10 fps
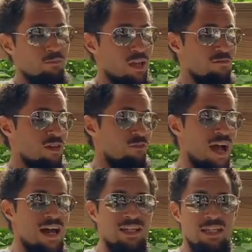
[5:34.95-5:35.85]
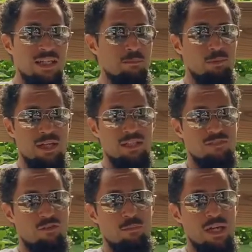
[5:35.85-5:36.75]
I've never had any complaints
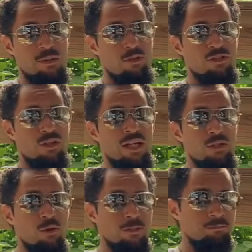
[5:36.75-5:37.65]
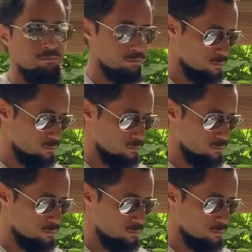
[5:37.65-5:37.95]
from neighbors or anyone.